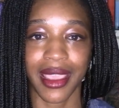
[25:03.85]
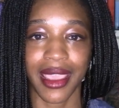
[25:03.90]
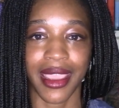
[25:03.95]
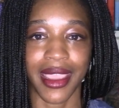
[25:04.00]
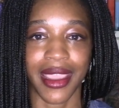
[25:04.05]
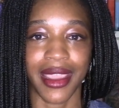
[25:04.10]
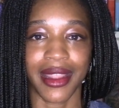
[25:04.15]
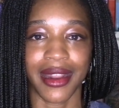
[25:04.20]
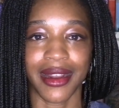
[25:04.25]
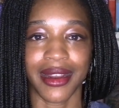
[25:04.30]

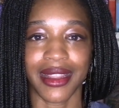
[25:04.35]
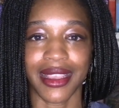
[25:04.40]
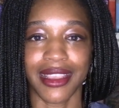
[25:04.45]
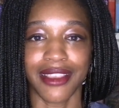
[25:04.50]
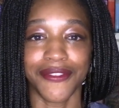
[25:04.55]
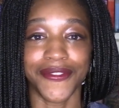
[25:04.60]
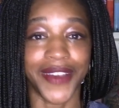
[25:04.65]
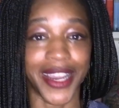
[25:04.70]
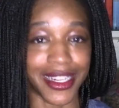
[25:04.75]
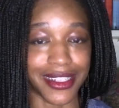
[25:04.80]
and
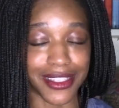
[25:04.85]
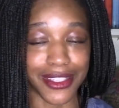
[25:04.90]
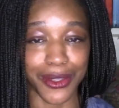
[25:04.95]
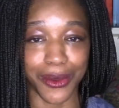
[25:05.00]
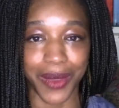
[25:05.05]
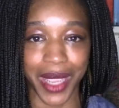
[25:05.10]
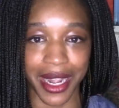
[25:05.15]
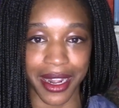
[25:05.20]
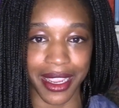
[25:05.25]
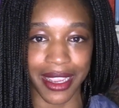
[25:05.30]
he finds a
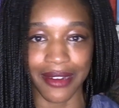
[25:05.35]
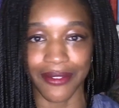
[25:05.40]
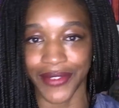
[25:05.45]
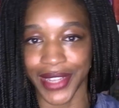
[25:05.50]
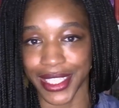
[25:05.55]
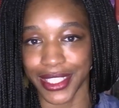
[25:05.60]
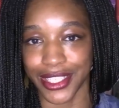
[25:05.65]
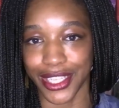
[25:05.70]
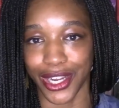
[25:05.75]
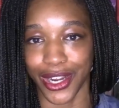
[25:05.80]
way to
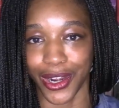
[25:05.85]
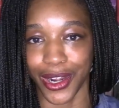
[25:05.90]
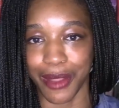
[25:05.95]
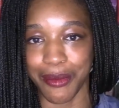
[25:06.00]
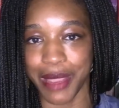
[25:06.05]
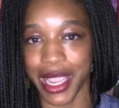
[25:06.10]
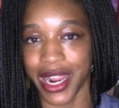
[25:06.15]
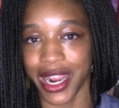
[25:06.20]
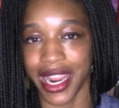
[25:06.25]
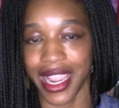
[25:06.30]
convince her to
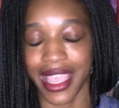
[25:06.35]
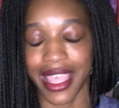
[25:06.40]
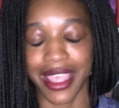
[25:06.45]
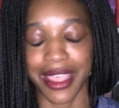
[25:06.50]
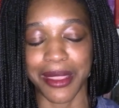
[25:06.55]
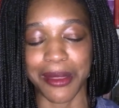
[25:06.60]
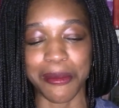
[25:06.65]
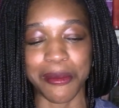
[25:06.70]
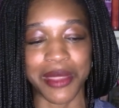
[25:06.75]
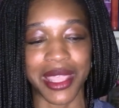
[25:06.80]
marry
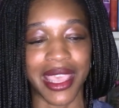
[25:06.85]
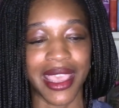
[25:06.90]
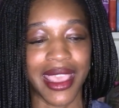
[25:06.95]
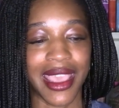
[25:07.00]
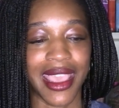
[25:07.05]
him,